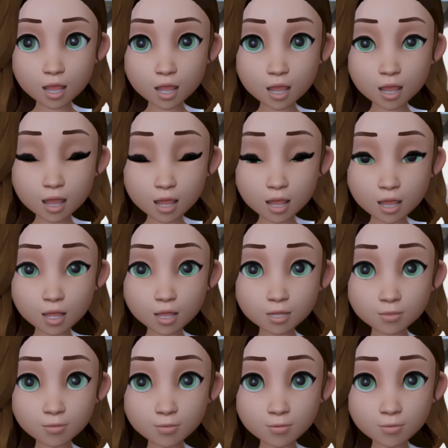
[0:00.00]

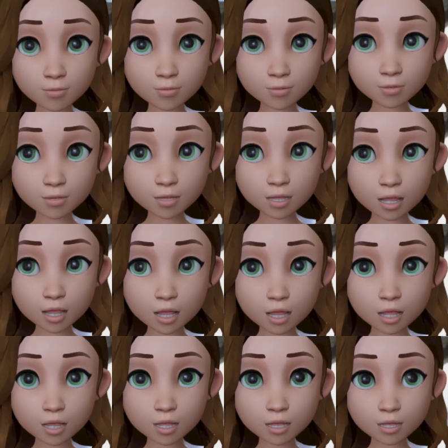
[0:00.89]
um,
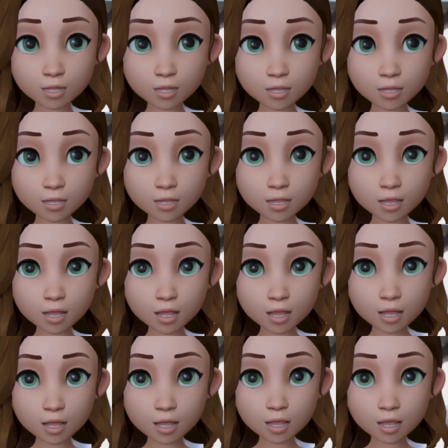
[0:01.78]
who's
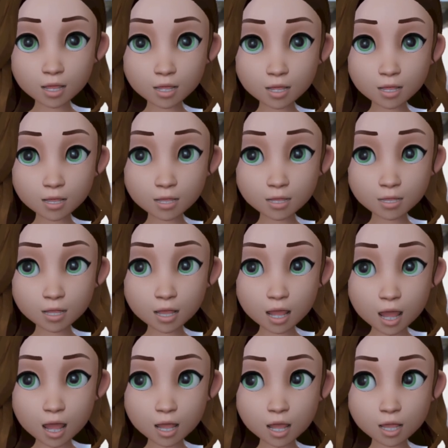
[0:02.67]
who's
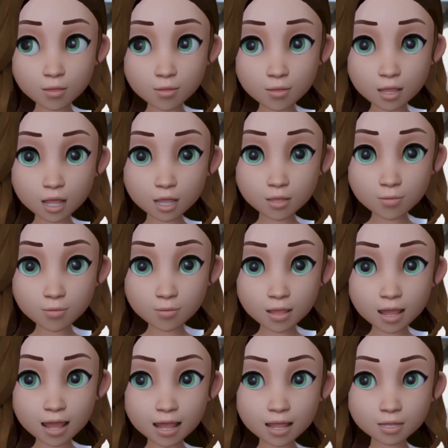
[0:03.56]
a normal human
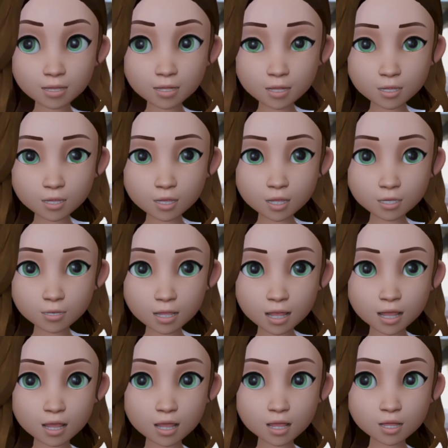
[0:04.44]
being who's not
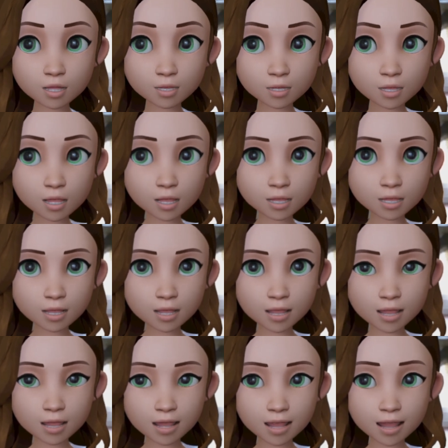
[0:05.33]
magical,
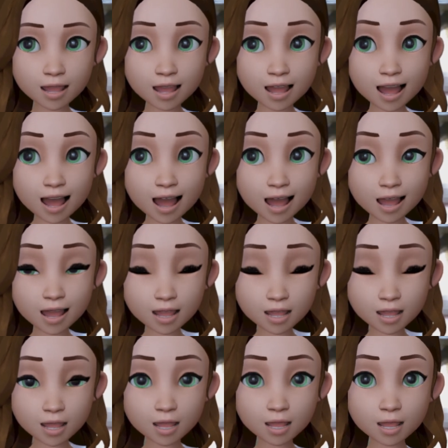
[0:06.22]
is in
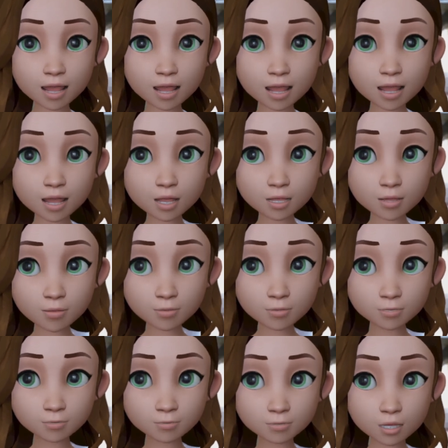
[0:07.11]
it, and he has a
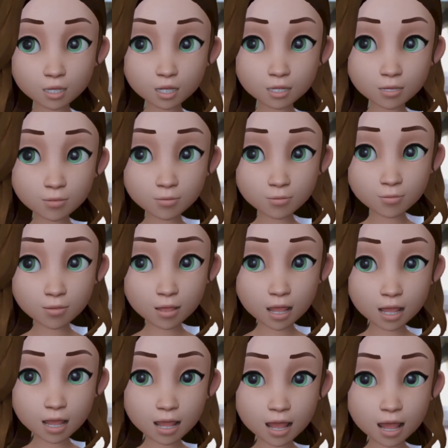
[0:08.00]
very
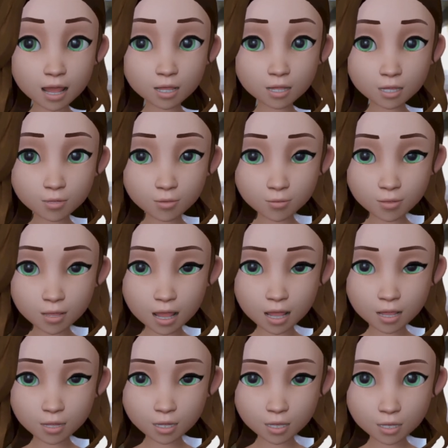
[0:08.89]
he has a
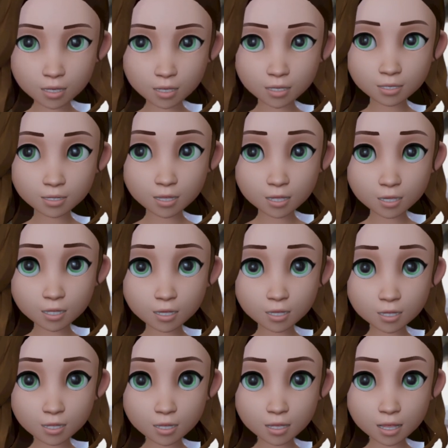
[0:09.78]
bigger role in this one,
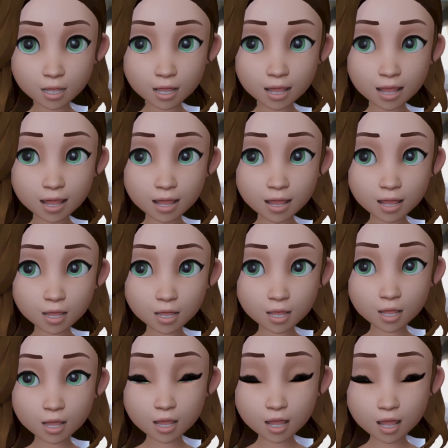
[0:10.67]
I would say.
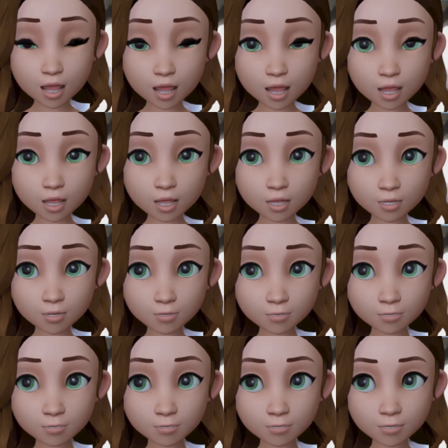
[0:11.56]

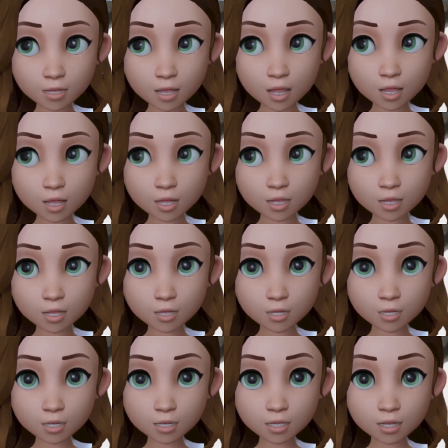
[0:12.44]
Um,
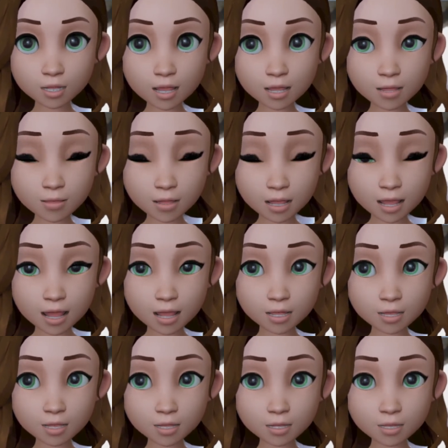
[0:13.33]
certainly we
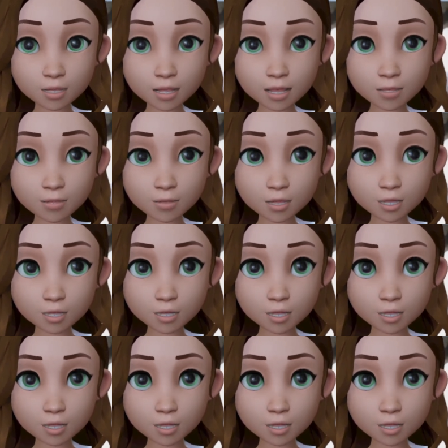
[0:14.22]
get to see more